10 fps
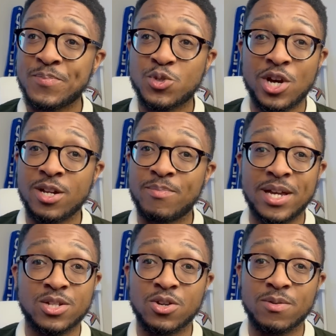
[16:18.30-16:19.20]
Training
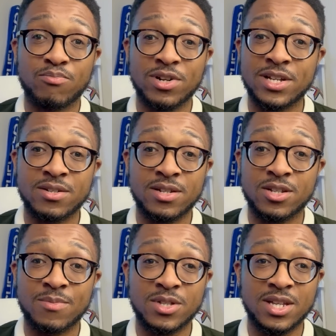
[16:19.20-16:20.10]
pics look brilliant in
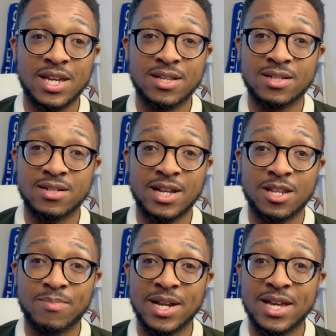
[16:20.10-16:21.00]
terms of the kits
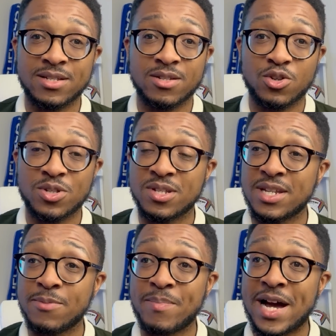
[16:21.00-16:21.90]
and the players. Good to
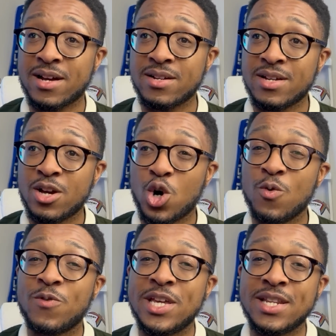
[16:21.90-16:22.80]
see them back.
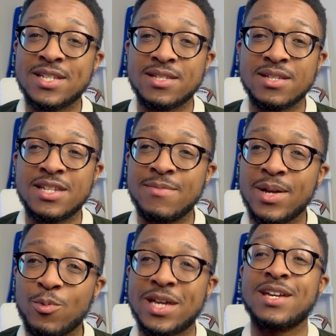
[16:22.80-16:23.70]
Hopefully this is a team
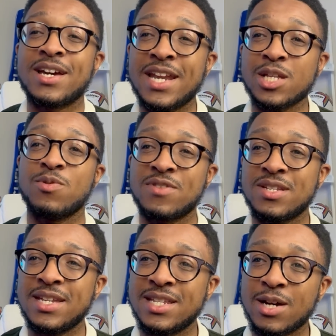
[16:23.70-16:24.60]
that we can connect with
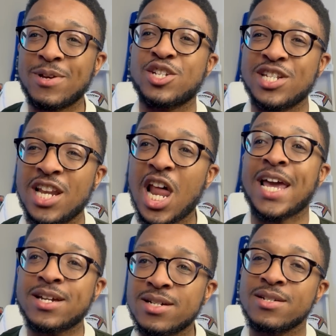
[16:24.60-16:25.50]
this season, that we actually
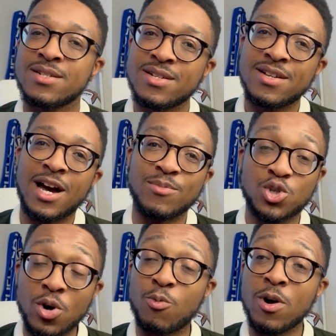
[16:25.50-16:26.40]
like. I'm
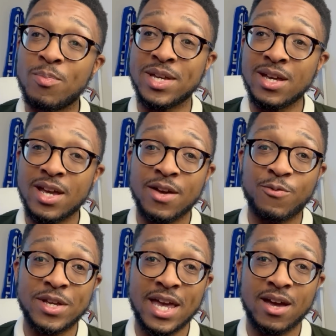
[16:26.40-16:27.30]
sure it will be
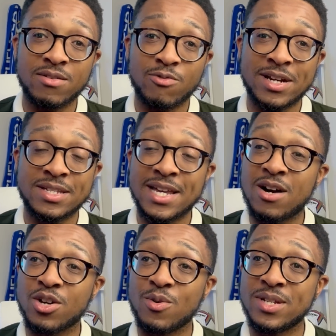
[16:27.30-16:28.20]
if we get the rest of the
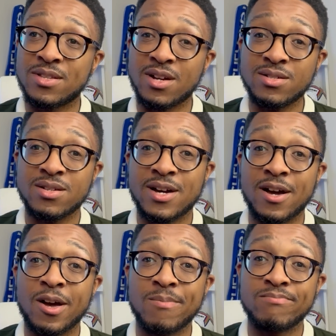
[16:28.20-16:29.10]
outgoings done
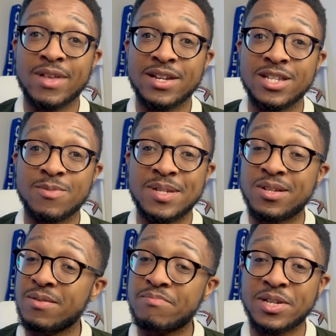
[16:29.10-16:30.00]
that need to be
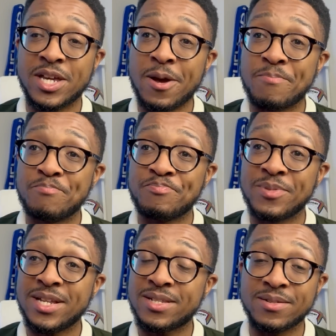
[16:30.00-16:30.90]
done. But yeah,
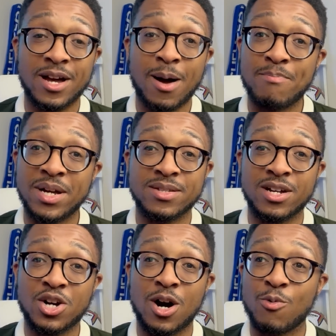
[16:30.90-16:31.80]
listen, I'm buzzing.
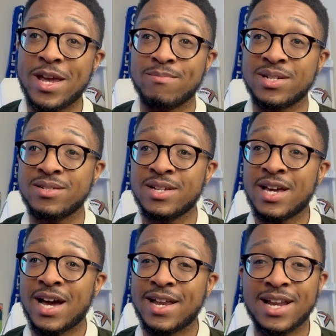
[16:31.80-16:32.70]
I can't wait, man.
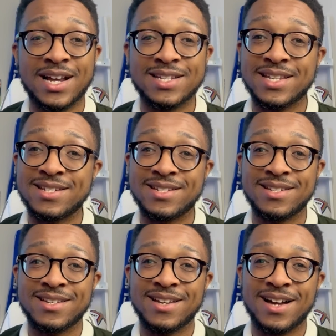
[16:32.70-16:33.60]
And like I said,
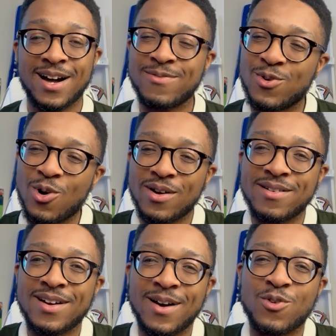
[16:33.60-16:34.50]
I've got
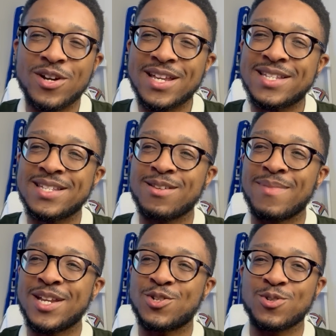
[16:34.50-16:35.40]
the assistant
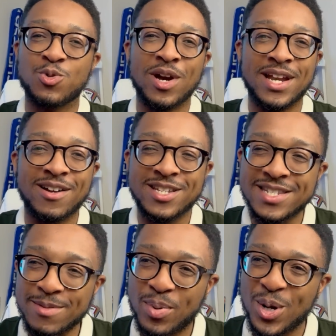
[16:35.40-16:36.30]
manager on Twitter now. I just
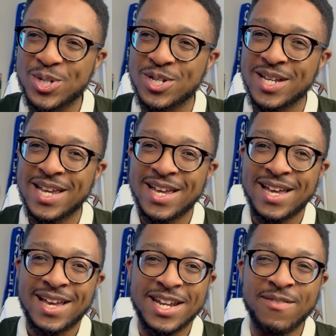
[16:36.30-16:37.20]
need Poch.
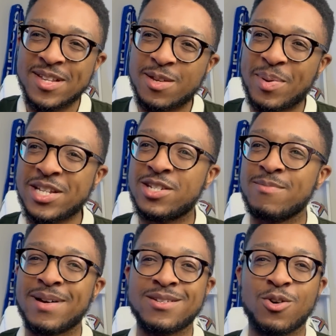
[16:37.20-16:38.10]
And even
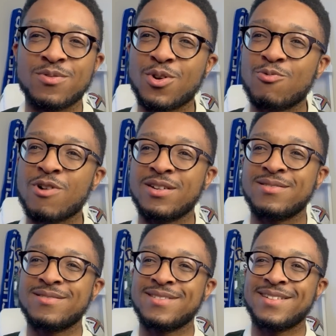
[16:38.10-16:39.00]
Sebastian, man, don't run.
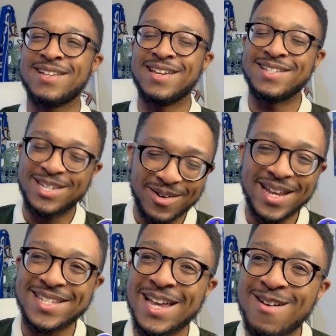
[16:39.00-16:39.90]
Until
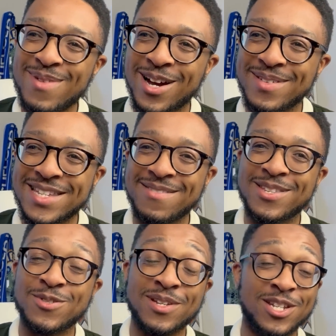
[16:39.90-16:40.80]
next time, big up your damn
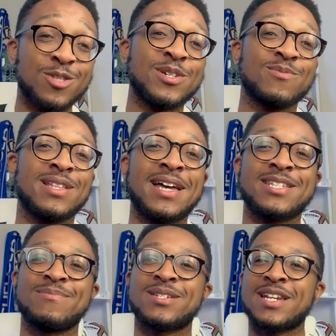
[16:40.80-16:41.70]
selves. Make sure you smash up the like,
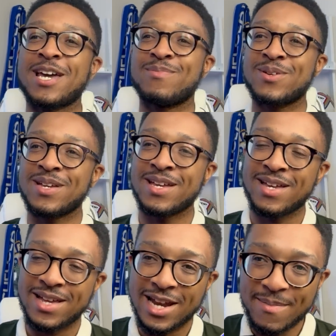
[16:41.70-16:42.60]
subscribe.
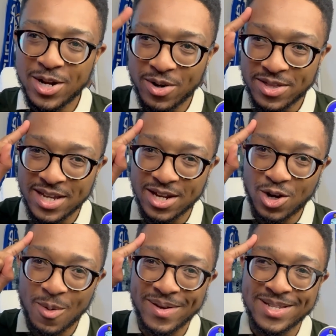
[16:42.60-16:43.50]
Let me know what you think in the
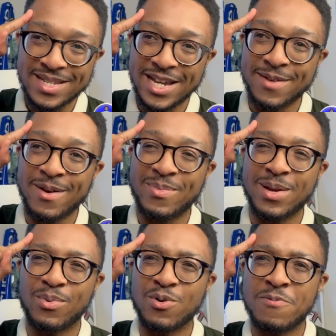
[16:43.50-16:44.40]
comments. In a bit,
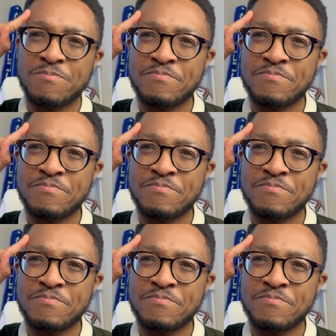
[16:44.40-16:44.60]
people.